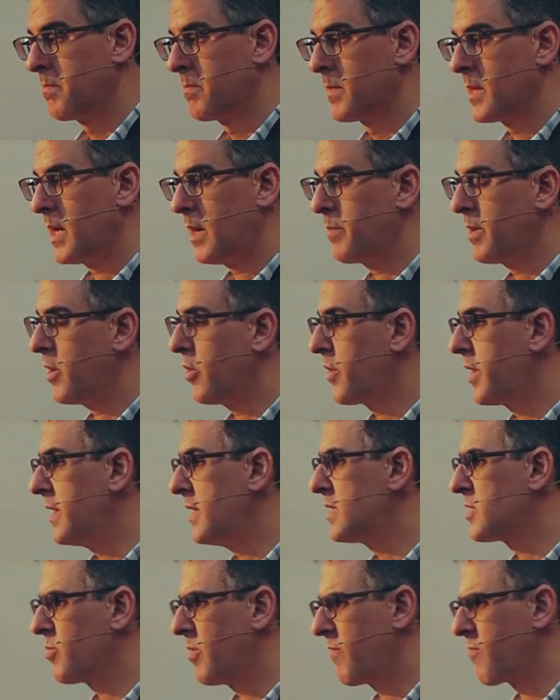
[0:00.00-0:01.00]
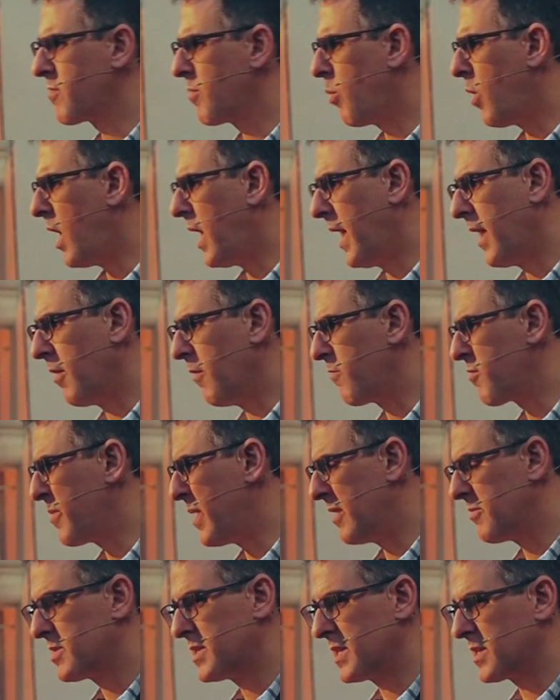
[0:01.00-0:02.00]
I'd been looking into it for a while, for
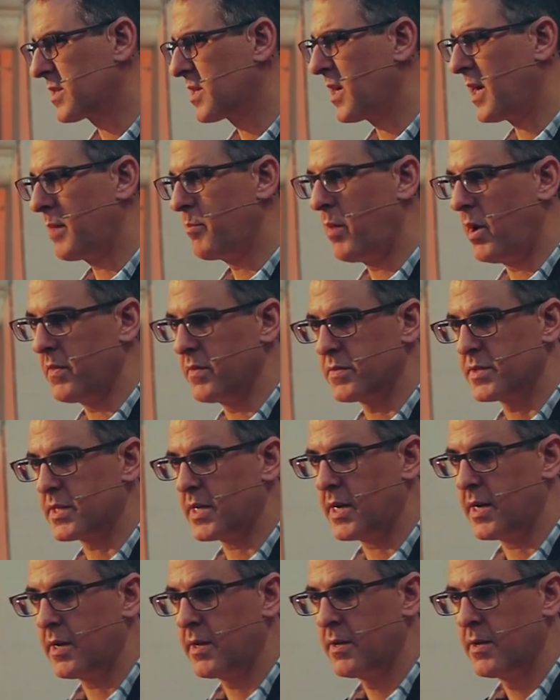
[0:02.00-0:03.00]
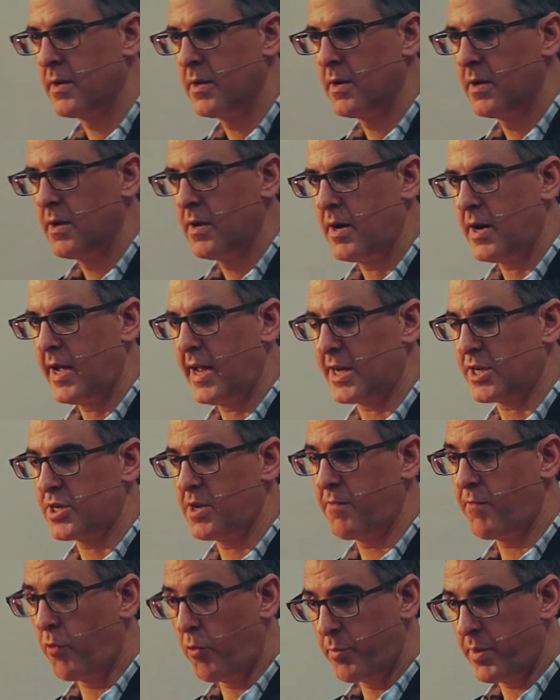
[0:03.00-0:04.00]
about 6 to 9 months. I actually
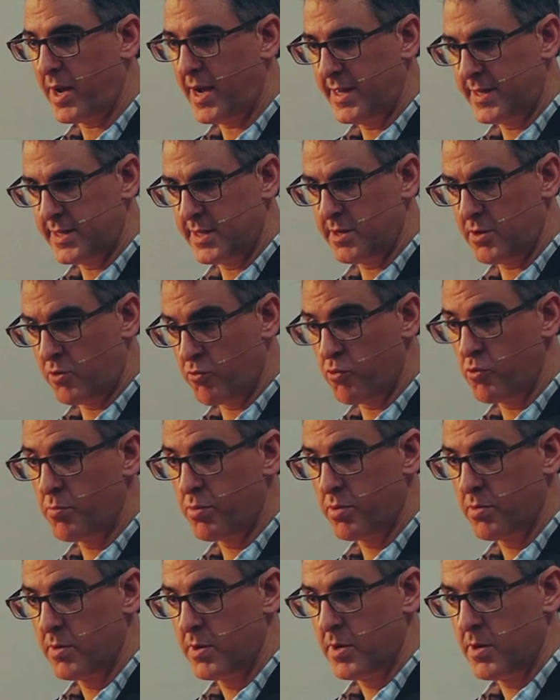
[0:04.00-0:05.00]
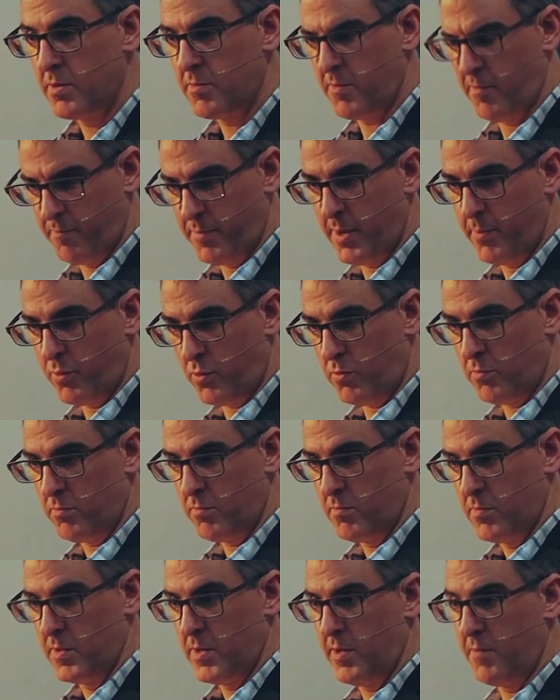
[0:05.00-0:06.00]
formulated a group of people,
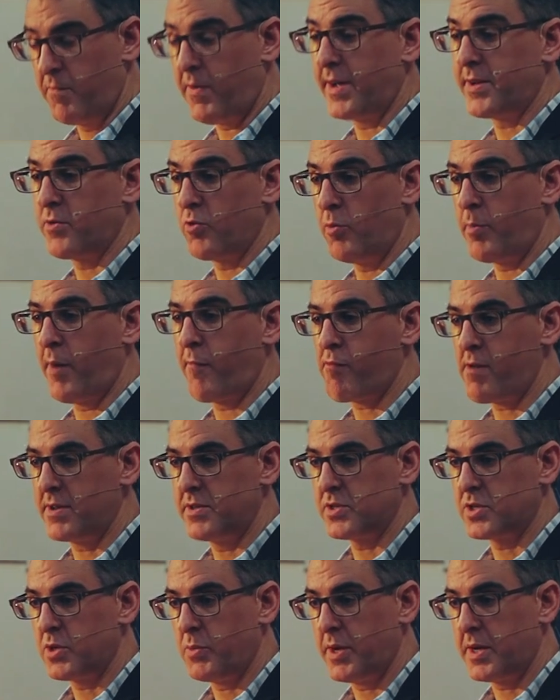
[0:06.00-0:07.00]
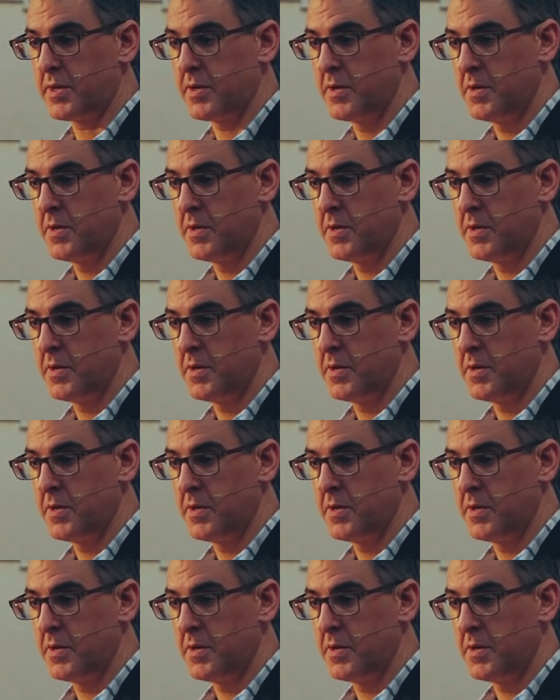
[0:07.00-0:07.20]
invited all my friends to it,